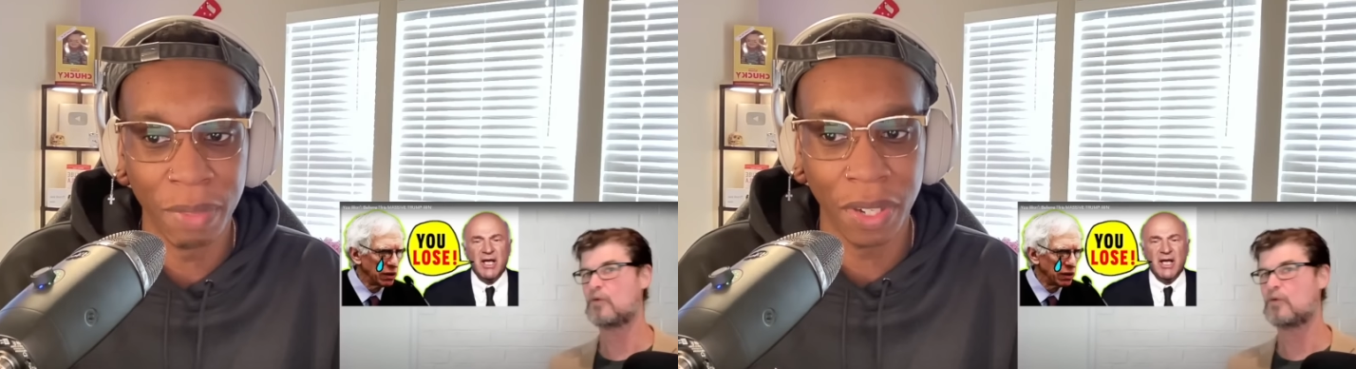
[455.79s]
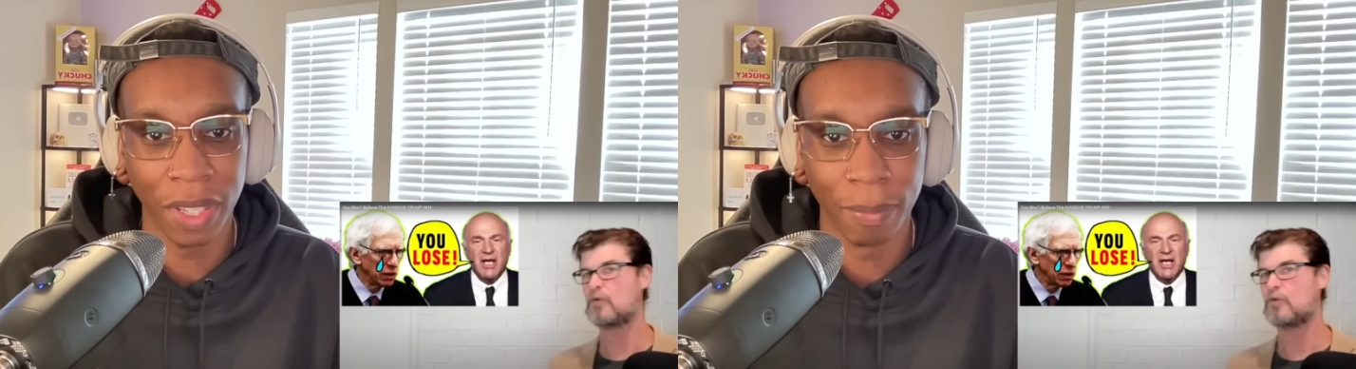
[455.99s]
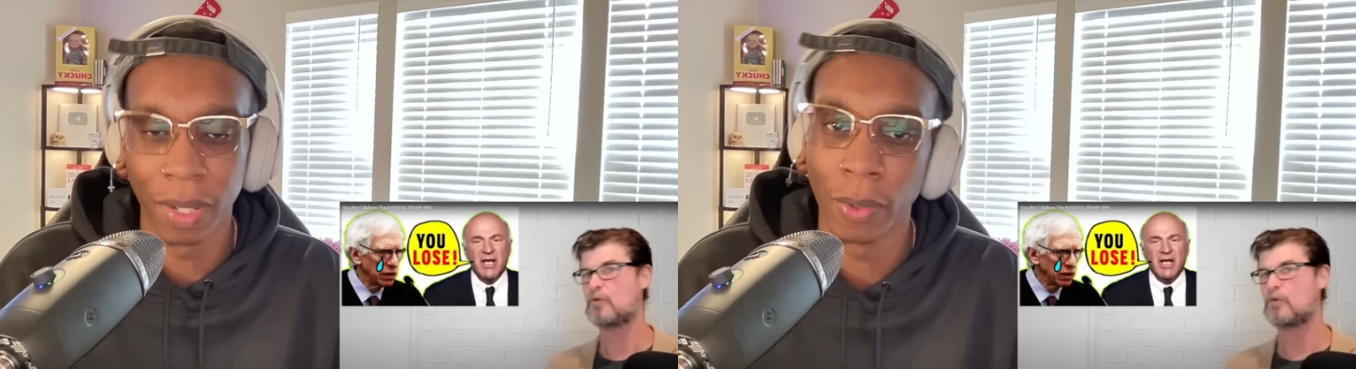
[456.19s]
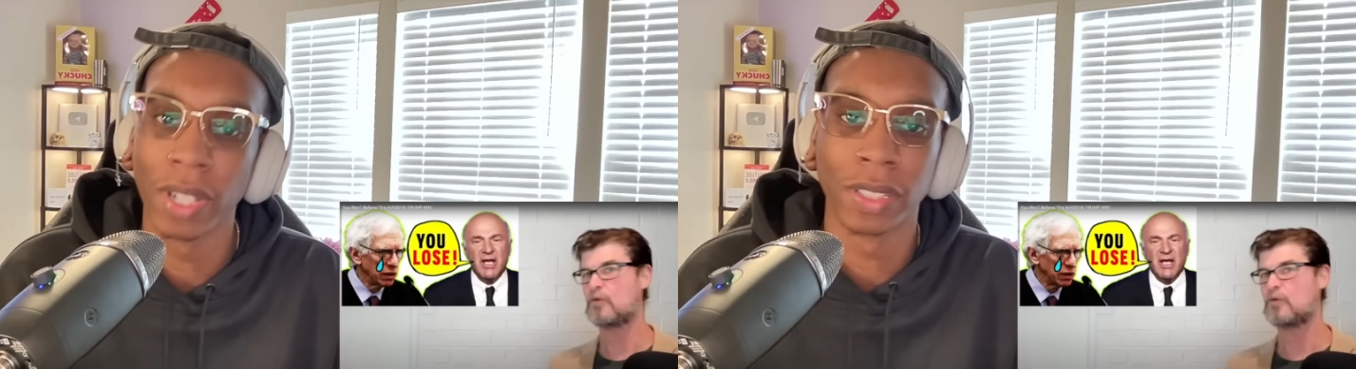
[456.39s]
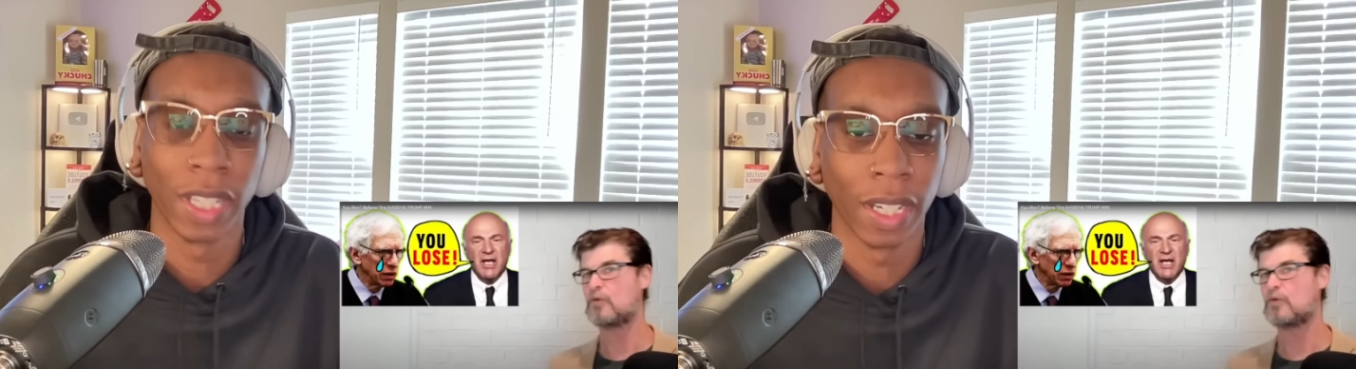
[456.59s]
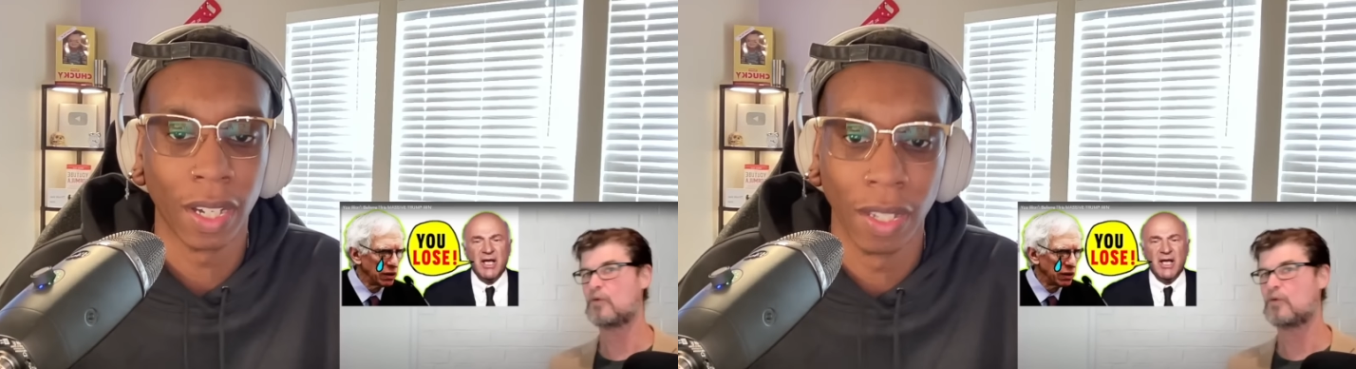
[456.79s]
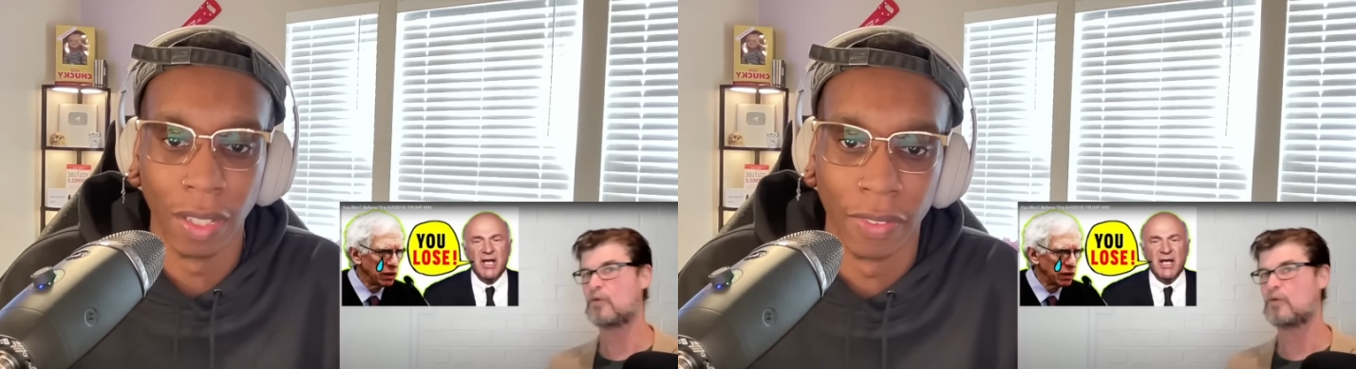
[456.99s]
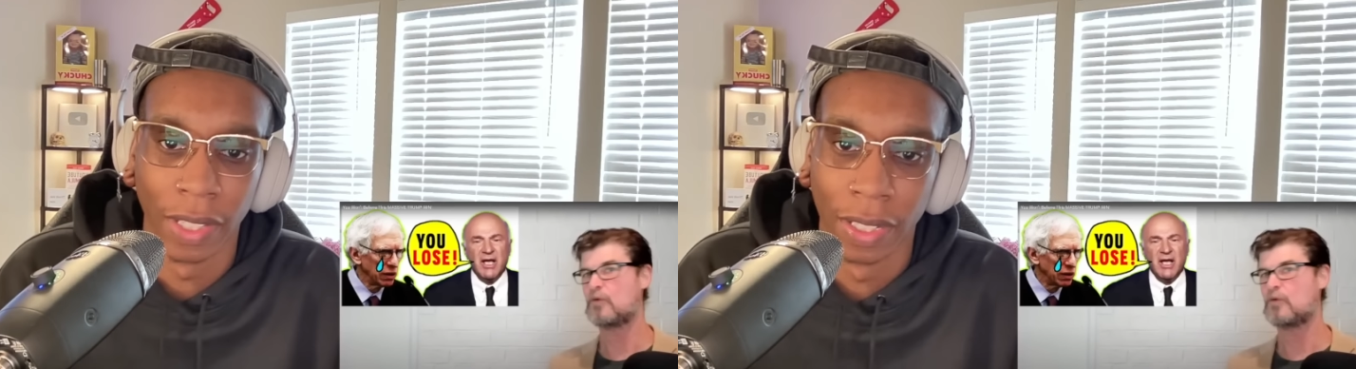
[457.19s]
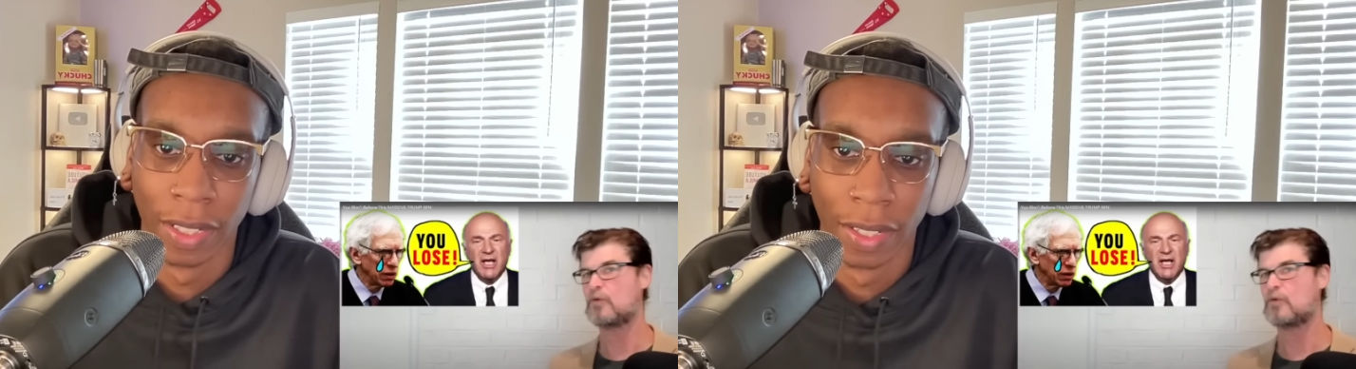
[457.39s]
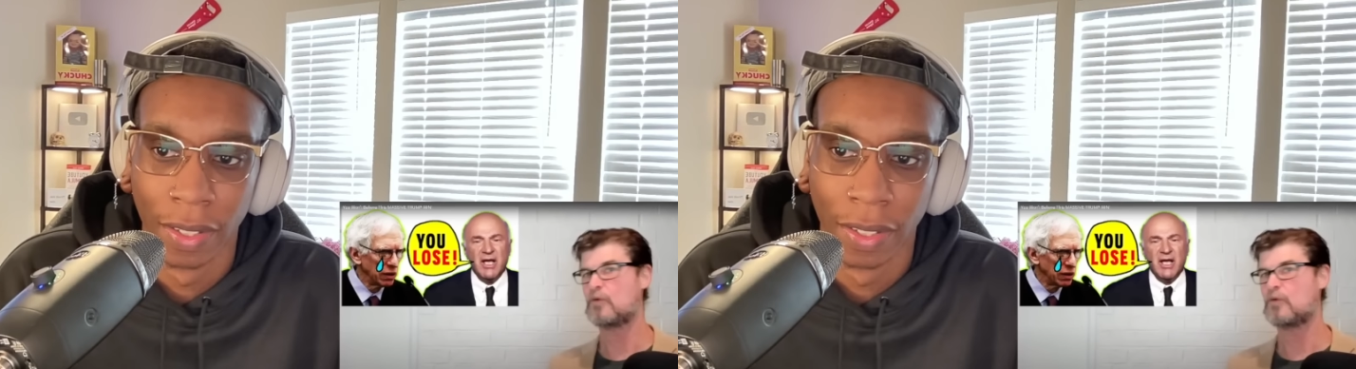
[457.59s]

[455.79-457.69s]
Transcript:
Speaker 1: million, but we gonna take all of it.